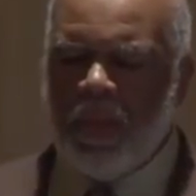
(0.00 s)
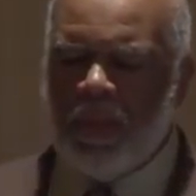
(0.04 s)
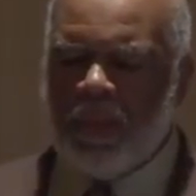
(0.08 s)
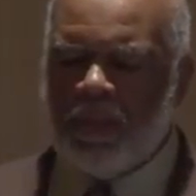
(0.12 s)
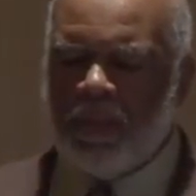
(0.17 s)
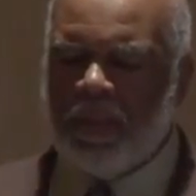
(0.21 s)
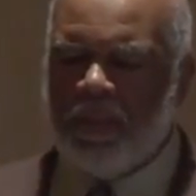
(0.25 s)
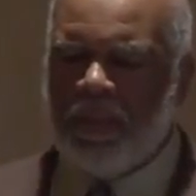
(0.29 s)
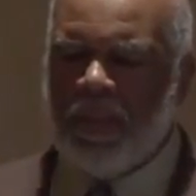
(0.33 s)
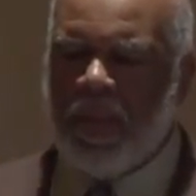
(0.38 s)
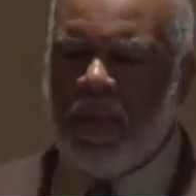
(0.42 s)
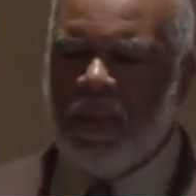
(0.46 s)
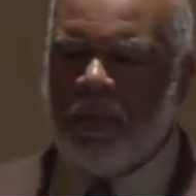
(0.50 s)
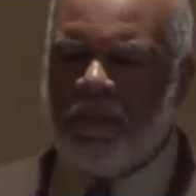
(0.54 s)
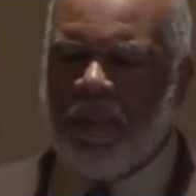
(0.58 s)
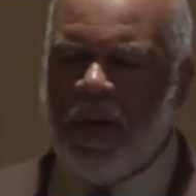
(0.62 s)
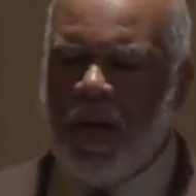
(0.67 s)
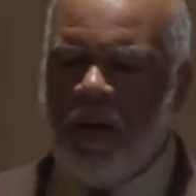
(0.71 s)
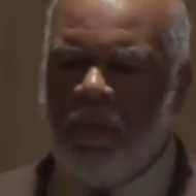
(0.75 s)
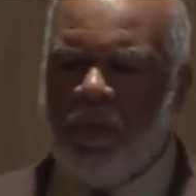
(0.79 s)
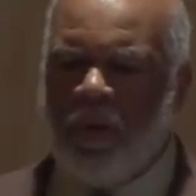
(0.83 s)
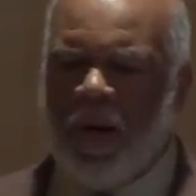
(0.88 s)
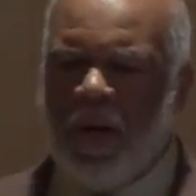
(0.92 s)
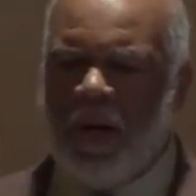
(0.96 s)
synthetic
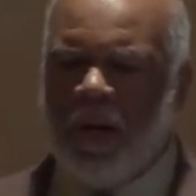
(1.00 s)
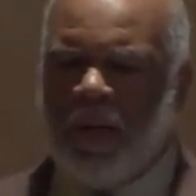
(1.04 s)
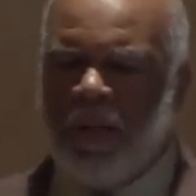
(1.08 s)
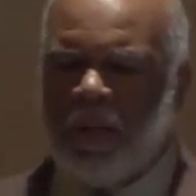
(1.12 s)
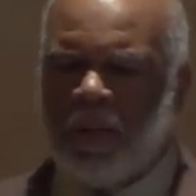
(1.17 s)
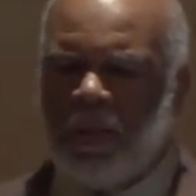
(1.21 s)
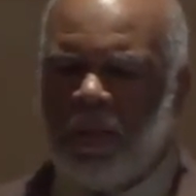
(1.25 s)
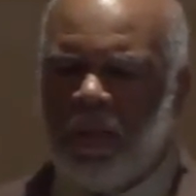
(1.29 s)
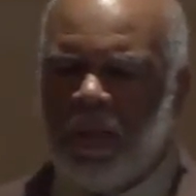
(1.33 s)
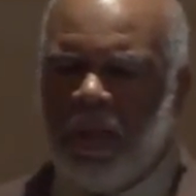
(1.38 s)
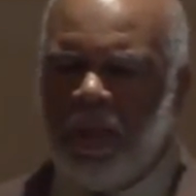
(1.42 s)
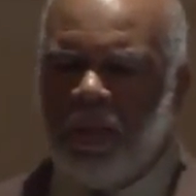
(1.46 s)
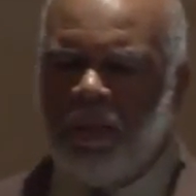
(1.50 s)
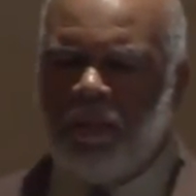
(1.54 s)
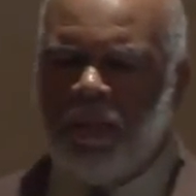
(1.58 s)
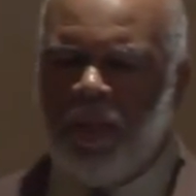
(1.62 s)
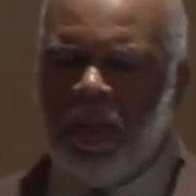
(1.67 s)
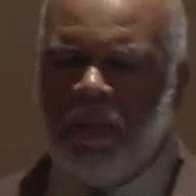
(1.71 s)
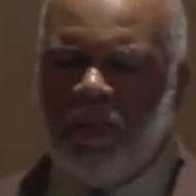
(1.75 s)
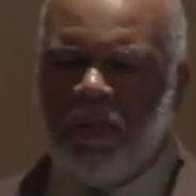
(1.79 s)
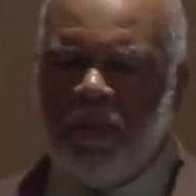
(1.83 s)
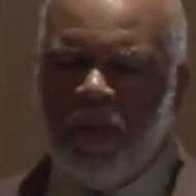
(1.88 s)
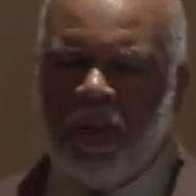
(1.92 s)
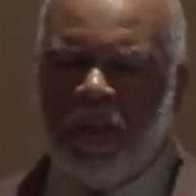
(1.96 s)
marijuana
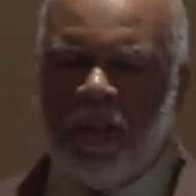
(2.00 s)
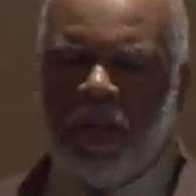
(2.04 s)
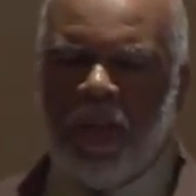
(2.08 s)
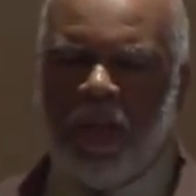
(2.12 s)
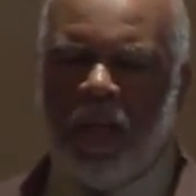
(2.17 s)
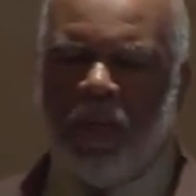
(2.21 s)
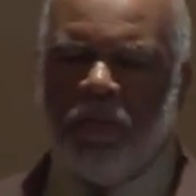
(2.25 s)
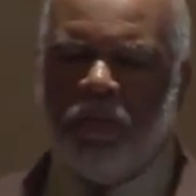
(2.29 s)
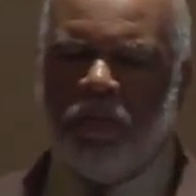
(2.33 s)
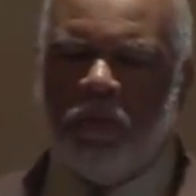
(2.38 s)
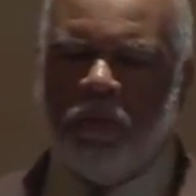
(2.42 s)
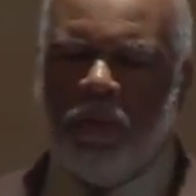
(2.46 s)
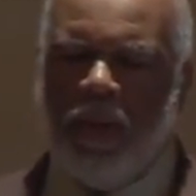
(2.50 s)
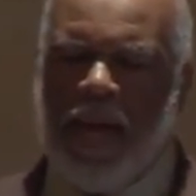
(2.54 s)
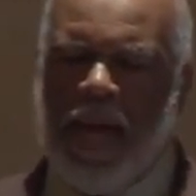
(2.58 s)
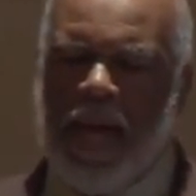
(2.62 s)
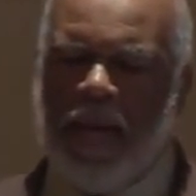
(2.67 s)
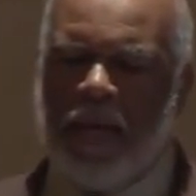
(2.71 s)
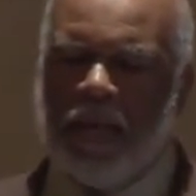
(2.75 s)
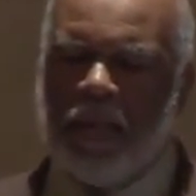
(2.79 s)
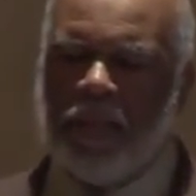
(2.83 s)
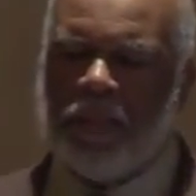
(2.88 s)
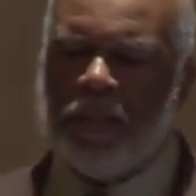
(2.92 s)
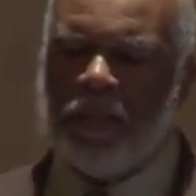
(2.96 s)
in very colorful
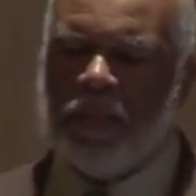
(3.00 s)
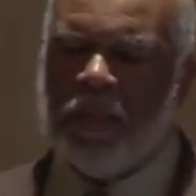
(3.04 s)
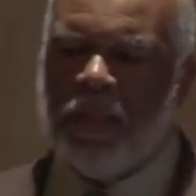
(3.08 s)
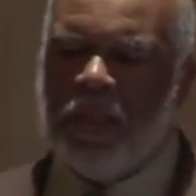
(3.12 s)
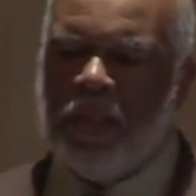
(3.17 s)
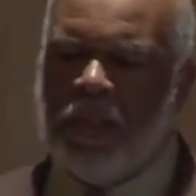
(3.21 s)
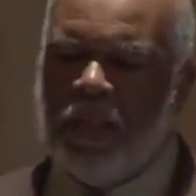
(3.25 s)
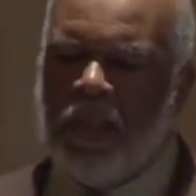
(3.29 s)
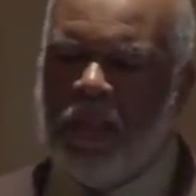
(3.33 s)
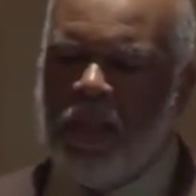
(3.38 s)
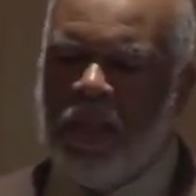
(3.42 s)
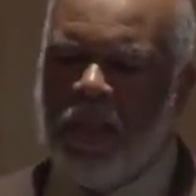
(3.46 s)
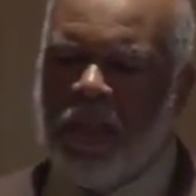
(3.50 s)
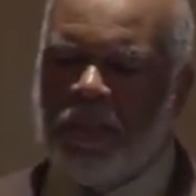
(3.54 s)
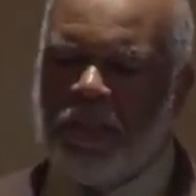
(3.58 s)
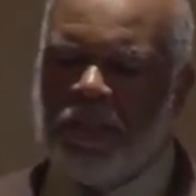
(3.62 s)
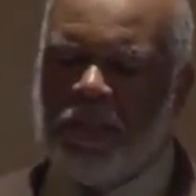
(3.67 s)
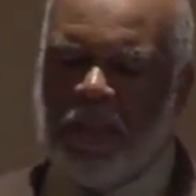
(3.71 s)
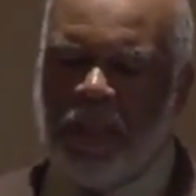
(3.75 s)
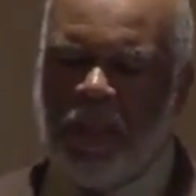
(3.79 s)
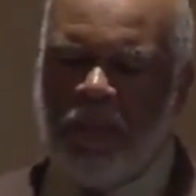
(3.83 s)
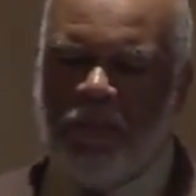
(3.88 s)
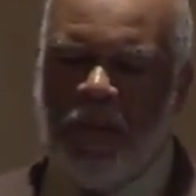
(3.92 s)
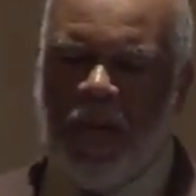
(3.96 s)
packets
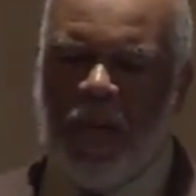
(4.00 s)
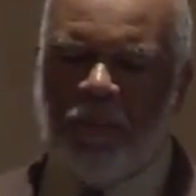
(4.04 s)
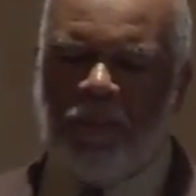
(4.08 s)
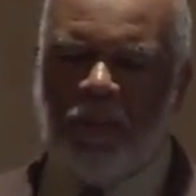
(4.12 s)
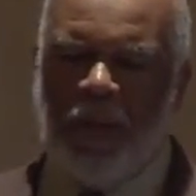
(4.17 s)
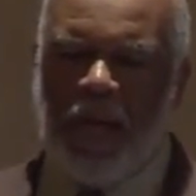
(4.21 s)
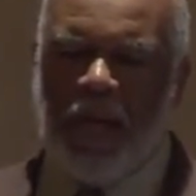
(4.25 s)
sitting right